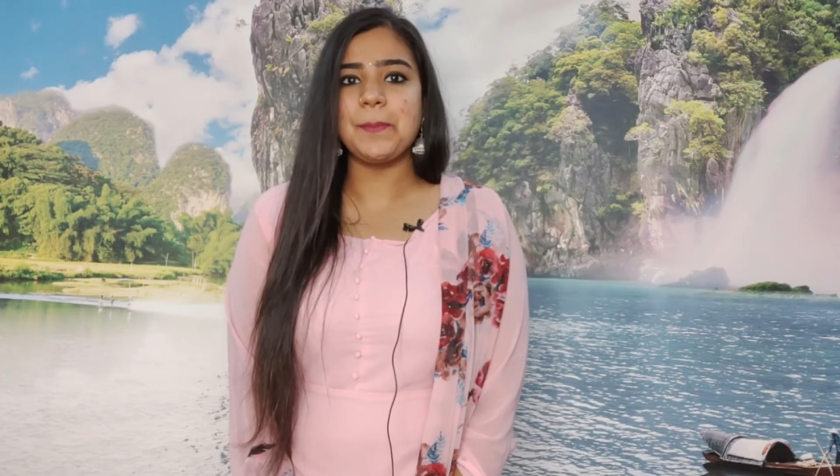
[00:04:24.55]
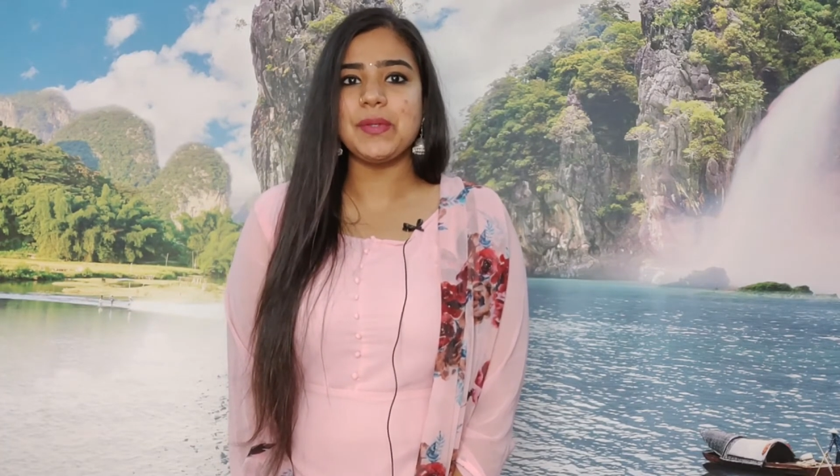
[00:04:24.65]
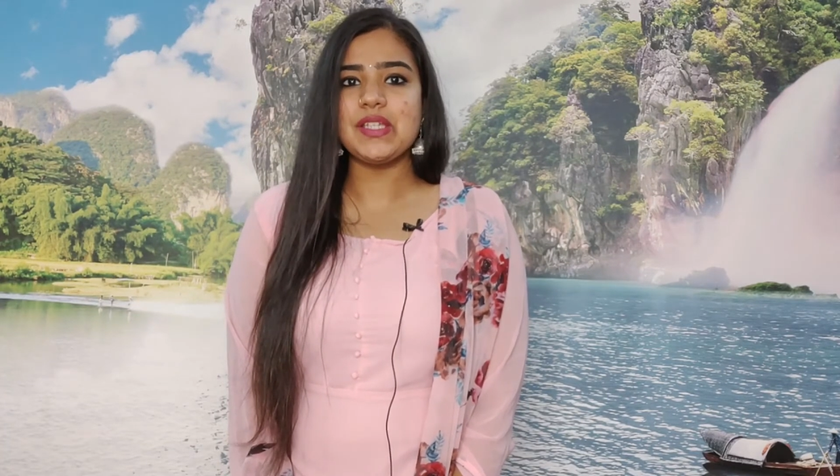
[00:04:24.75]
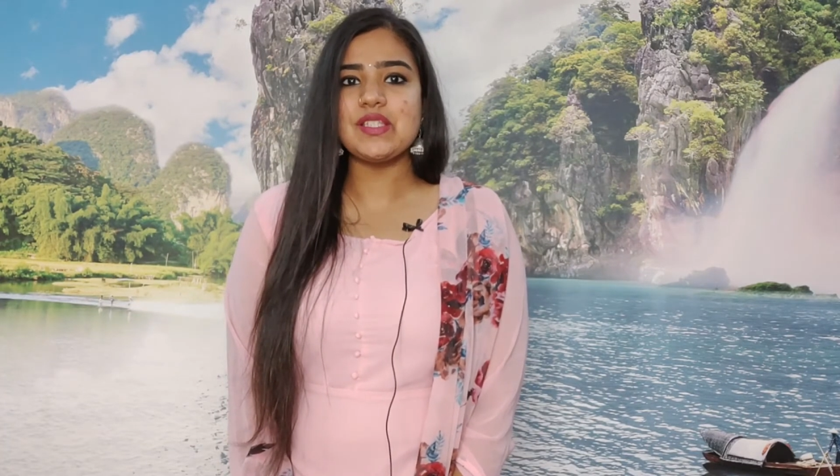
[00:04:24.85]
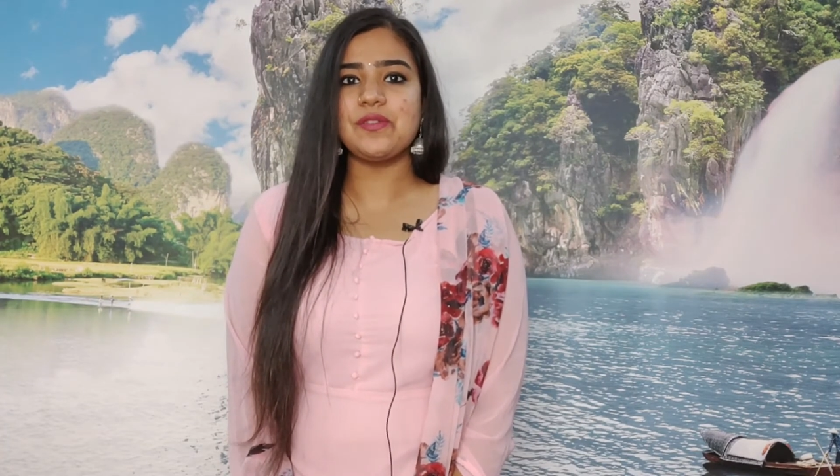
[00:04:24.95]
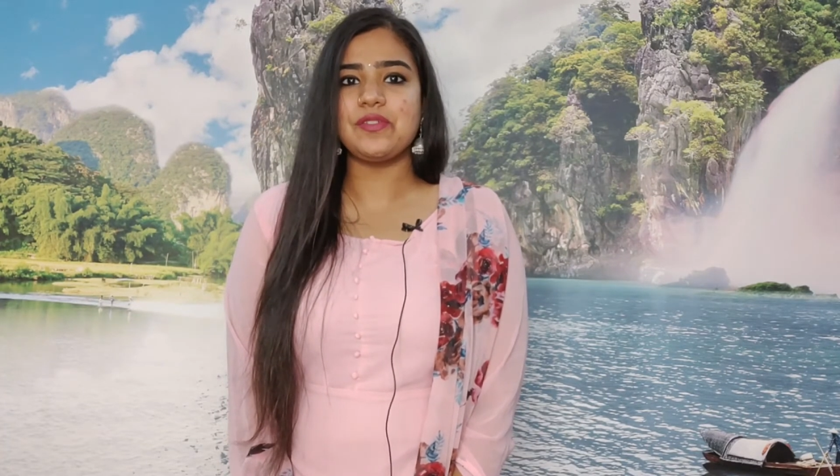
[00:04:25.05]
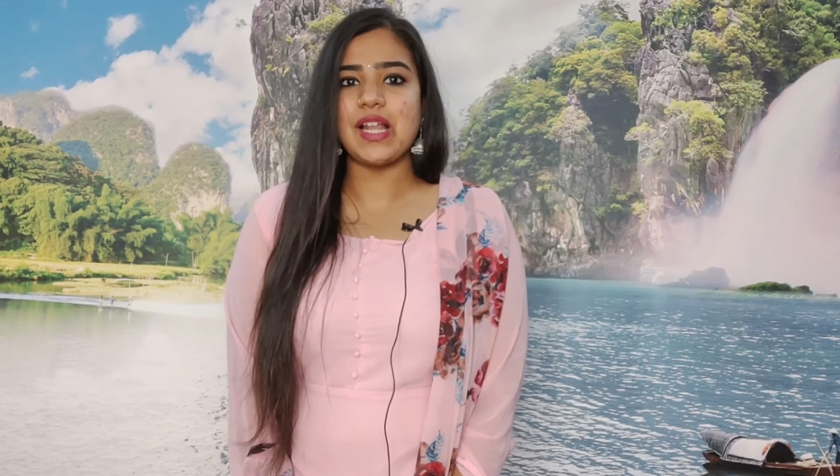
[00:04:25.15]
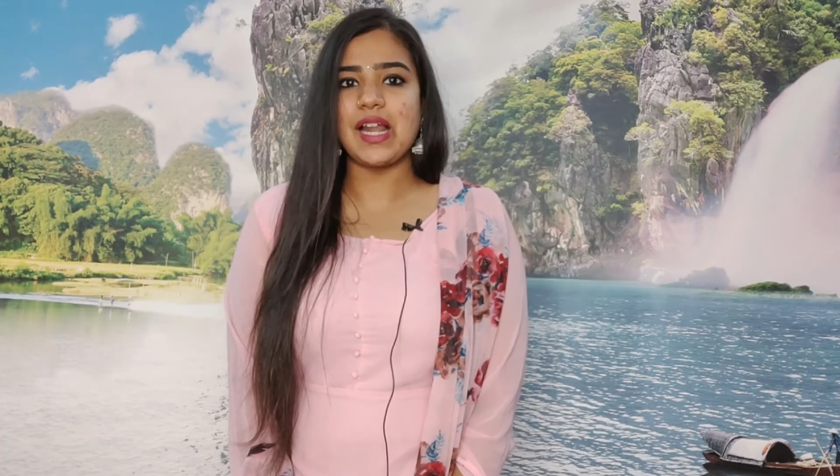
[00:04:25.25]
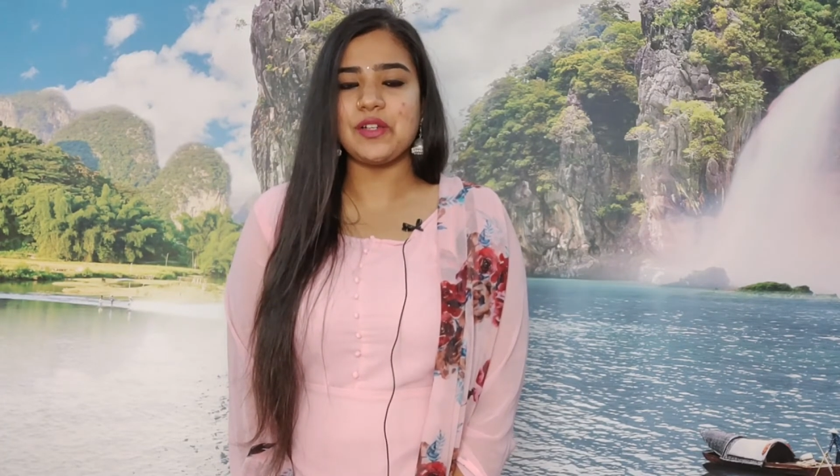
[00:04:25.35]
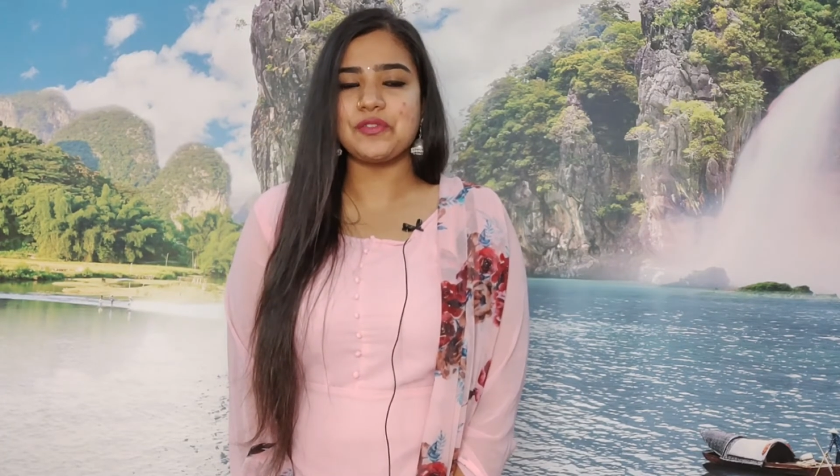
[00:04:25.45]
a piece of
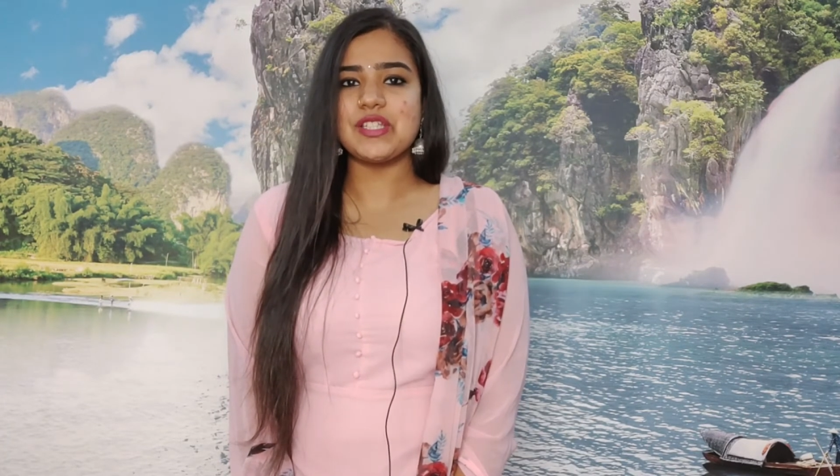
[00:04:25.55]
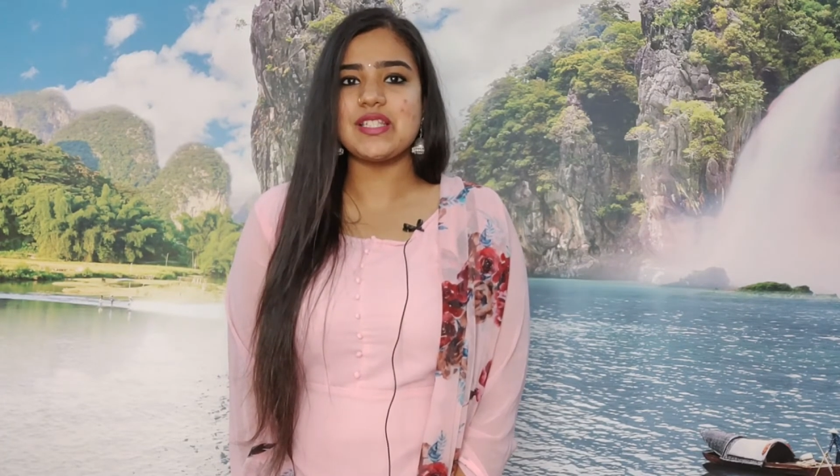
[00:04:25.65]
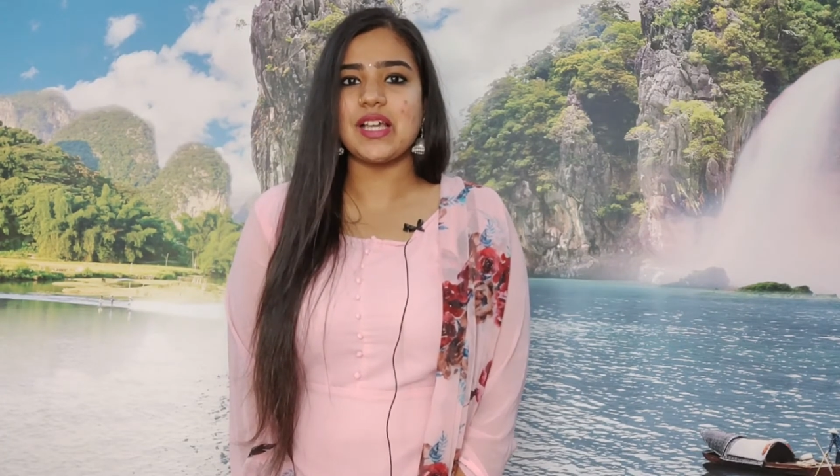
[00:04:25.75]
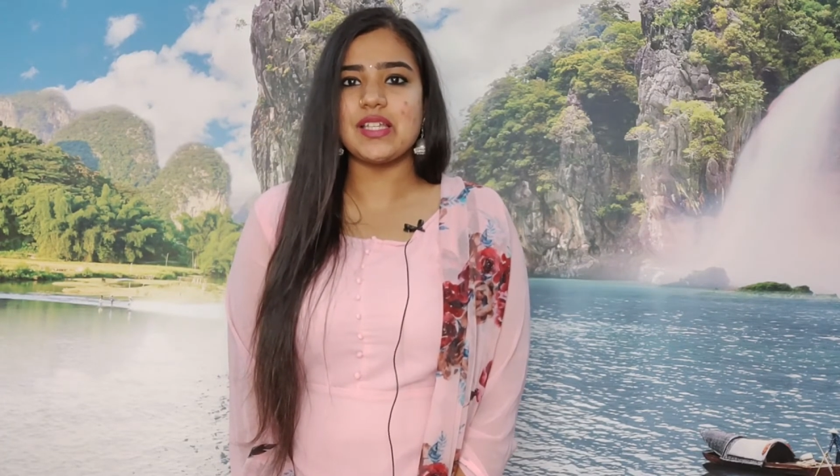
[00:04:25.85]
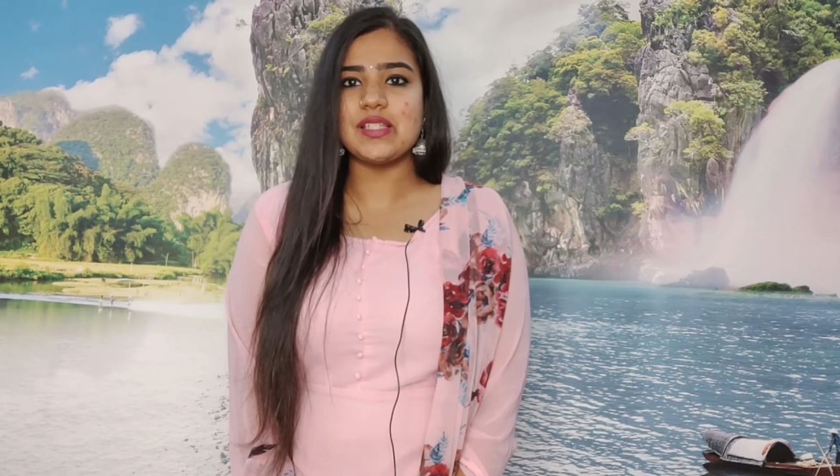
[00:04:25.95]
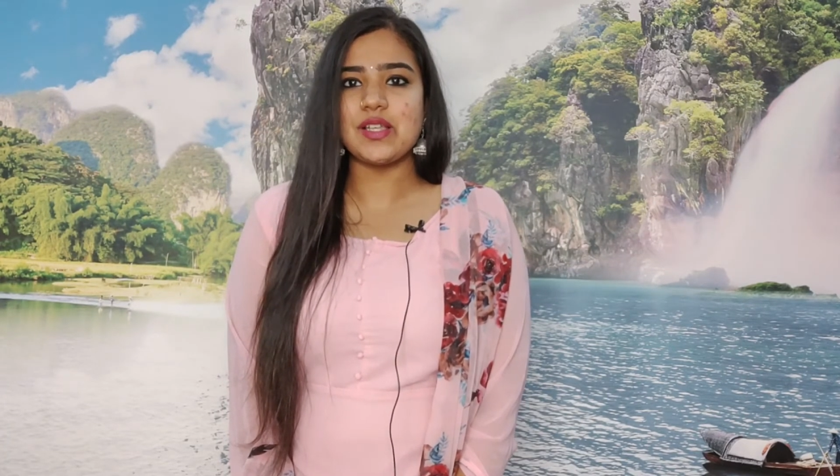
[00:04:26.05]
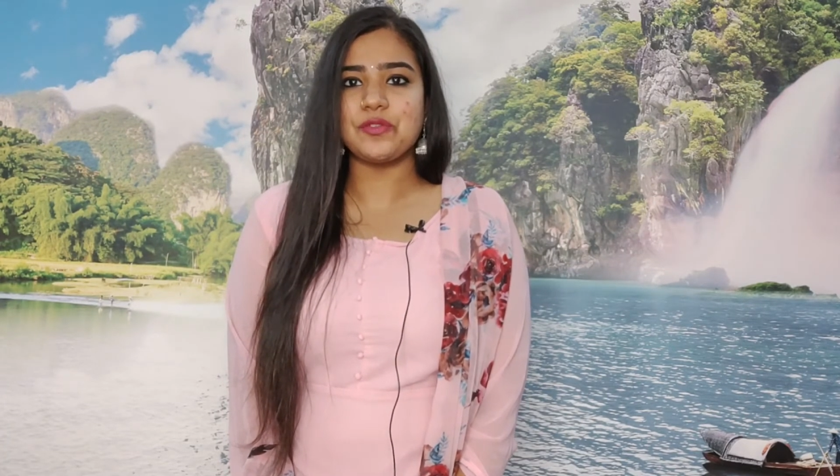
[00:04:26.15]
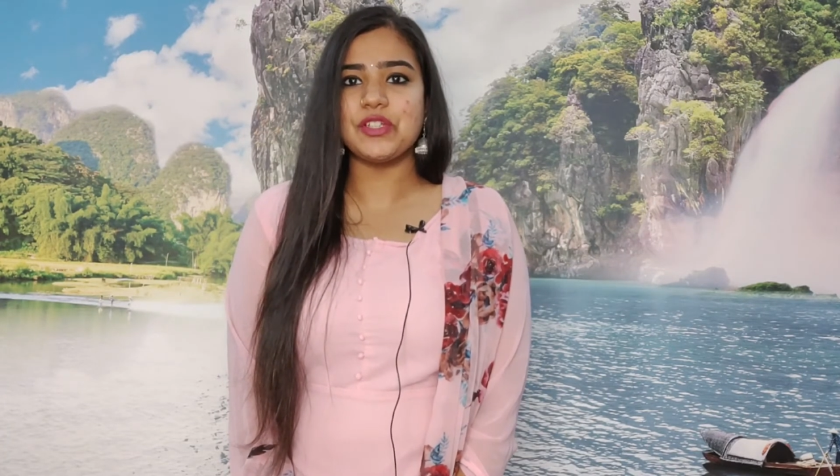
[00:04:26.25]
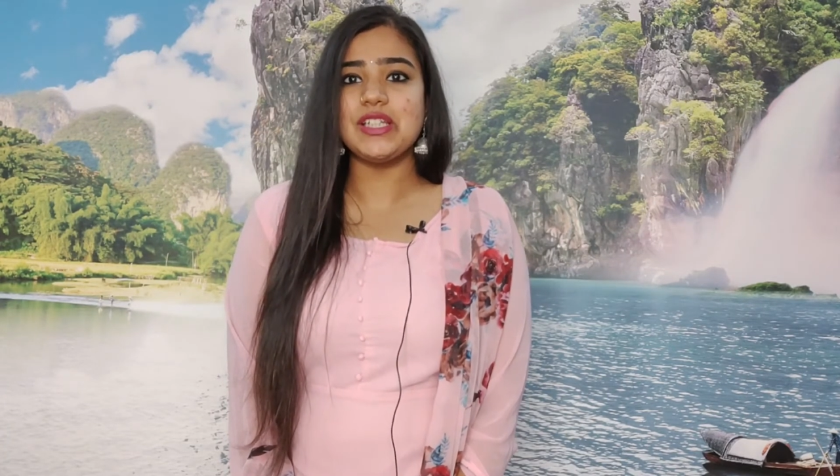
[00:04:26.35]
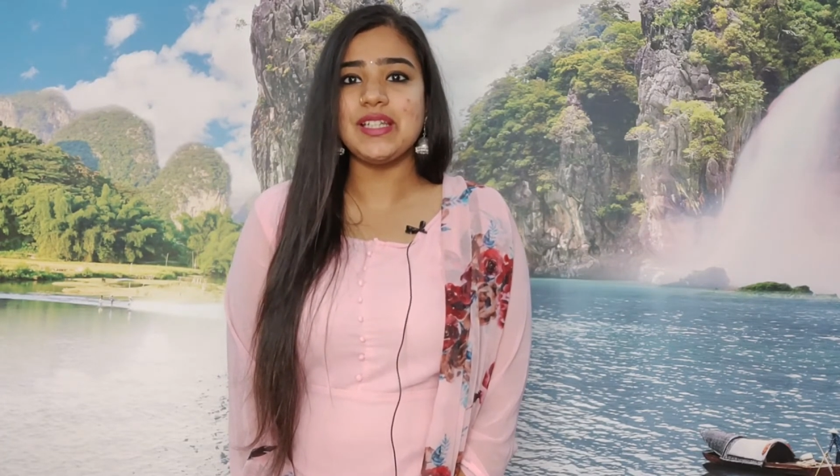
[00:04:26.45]
land of the size
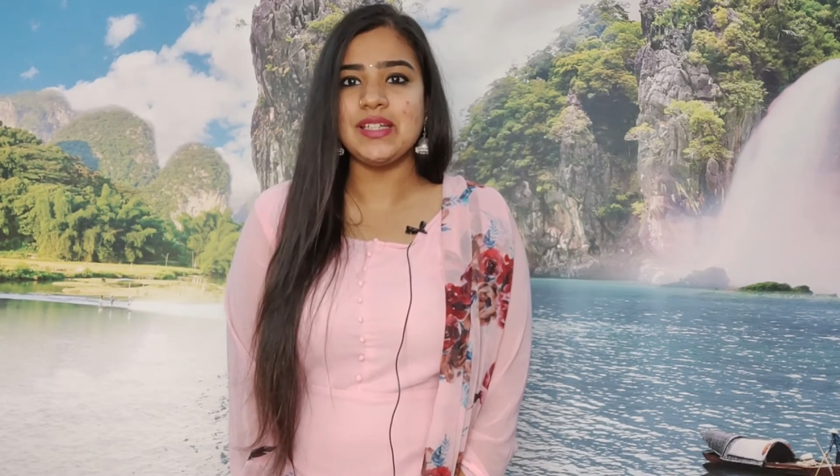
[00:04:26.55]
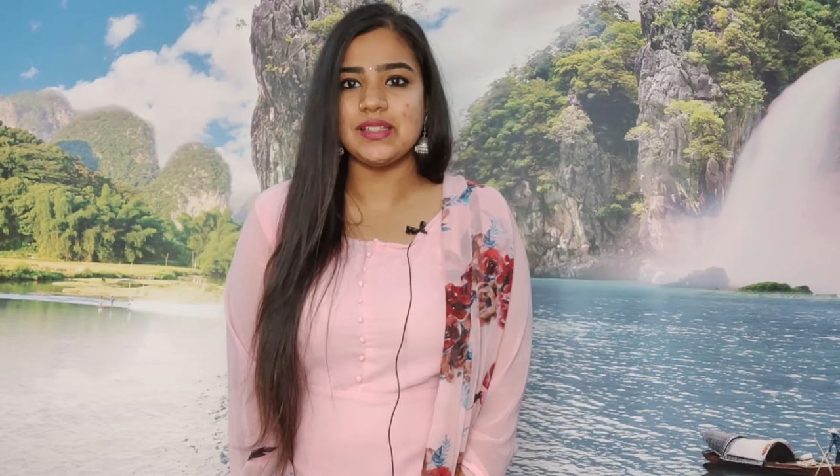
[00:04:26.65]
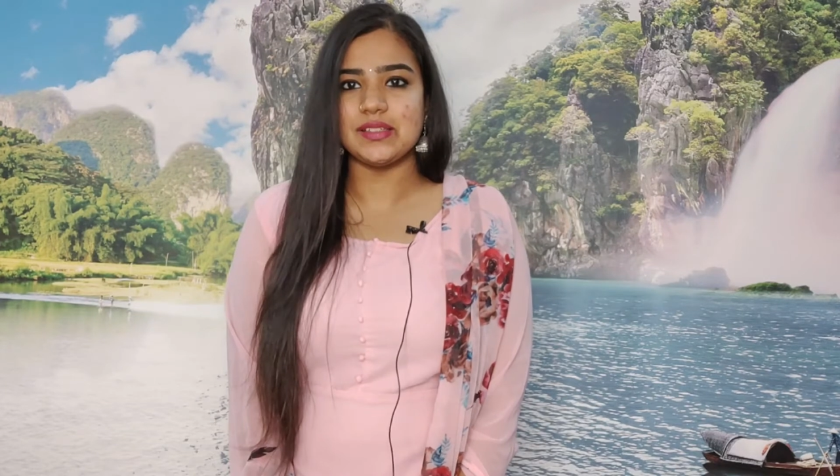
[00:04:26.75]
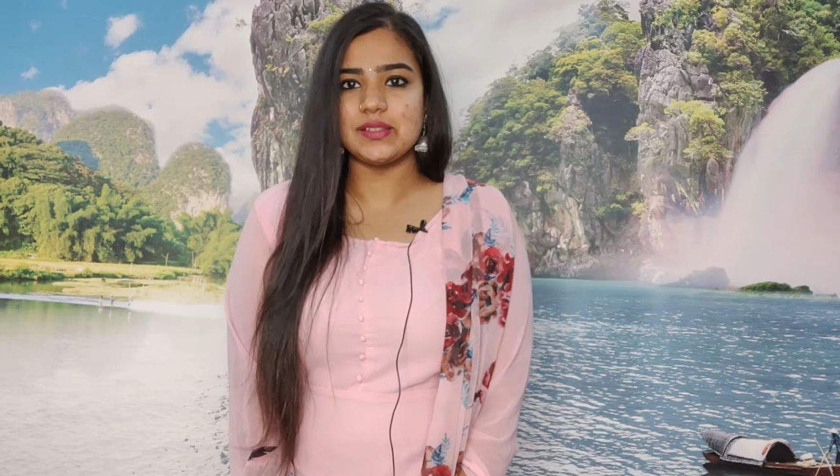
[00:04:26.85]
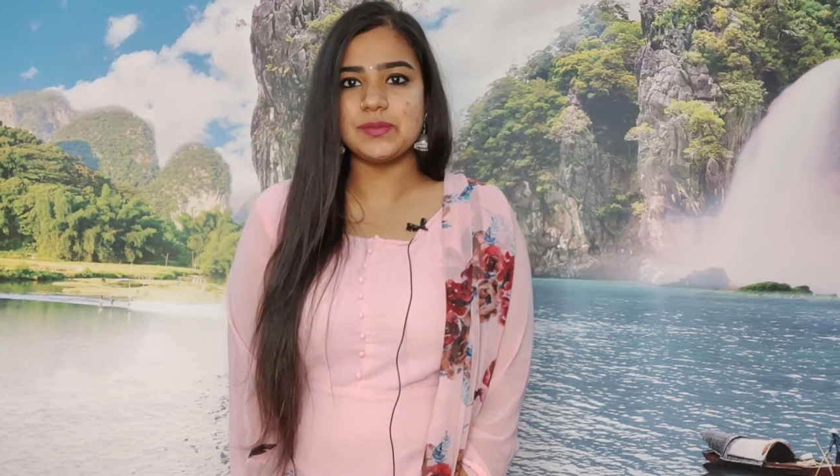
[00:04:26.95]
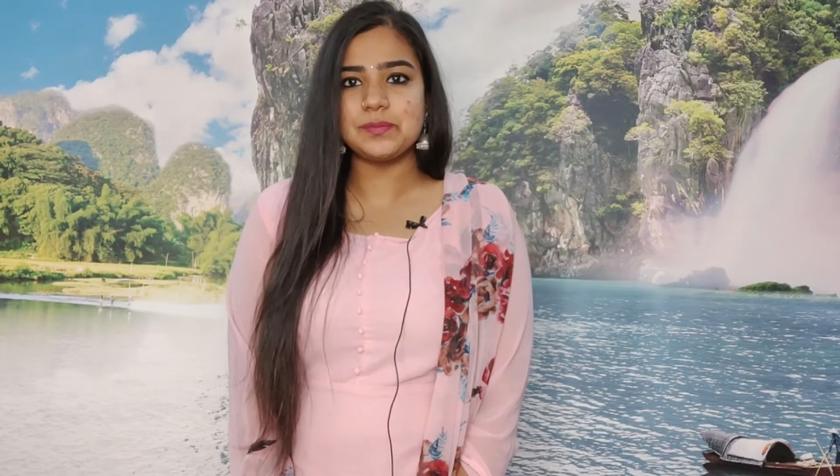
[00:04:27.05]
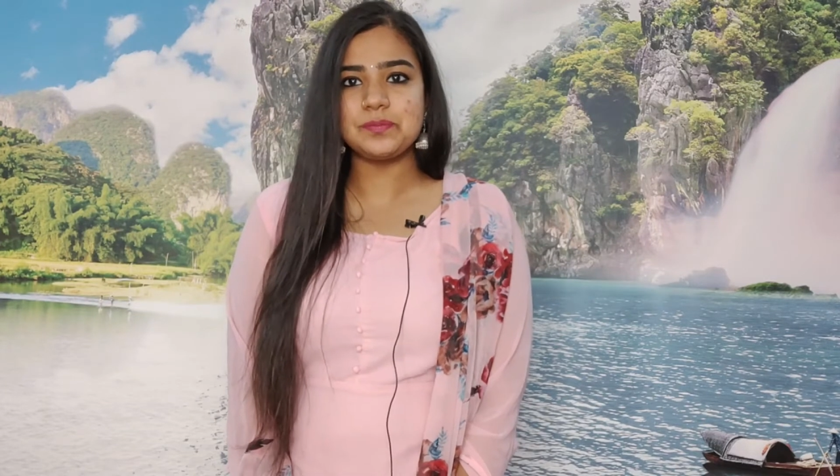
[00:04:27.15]
of a needle.